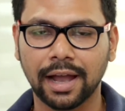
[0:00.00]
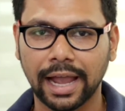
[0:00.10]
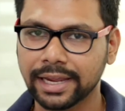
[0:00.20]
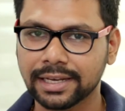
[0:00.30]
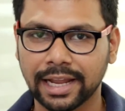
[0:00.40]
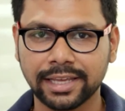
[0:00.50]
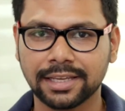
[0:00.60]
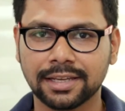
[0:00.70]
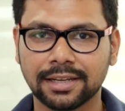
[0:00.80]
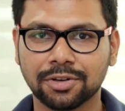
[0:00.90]
I
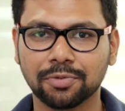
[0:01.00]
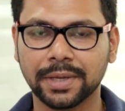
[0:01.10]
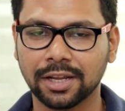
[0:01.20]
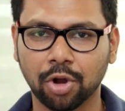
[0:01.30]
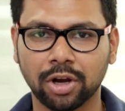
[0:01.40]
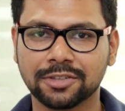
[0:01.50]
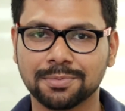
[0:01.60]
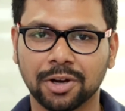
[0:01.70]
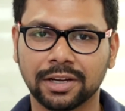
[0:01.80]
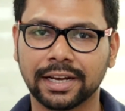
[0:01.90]
like to be a knowledge
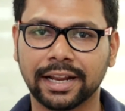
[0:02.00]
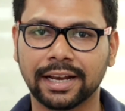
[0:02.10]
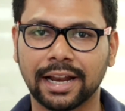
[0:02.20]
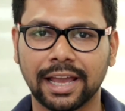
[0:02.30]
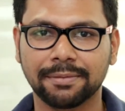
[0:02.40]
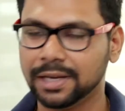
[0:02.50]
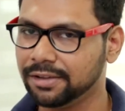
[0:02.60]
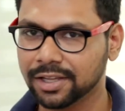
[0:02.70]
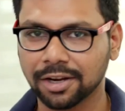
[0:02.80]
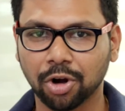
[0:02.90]
monger, and I
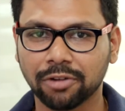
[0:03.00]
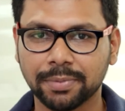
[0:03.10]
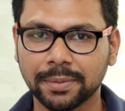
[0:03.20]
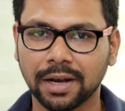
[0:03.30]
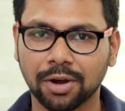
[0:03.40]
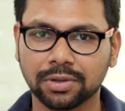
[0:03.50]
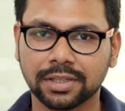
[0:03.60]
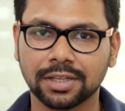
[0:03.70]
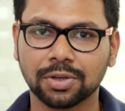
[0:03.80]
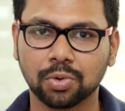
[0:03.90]
believe there are a lot of people out
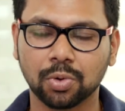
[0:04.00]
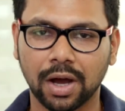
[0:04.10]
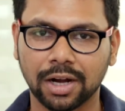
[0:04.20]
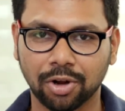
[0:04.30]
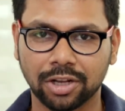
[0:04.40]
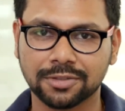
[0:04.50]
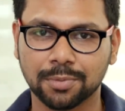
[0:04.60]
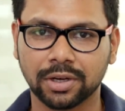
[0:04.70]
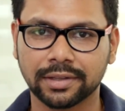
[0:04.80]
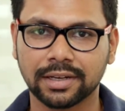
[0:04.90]
there who are knowledge
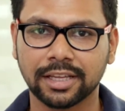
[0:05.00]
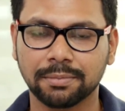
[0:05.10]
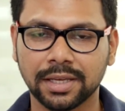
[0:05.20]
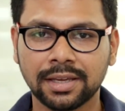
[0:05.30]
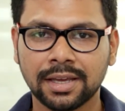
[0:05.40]
mongers like me.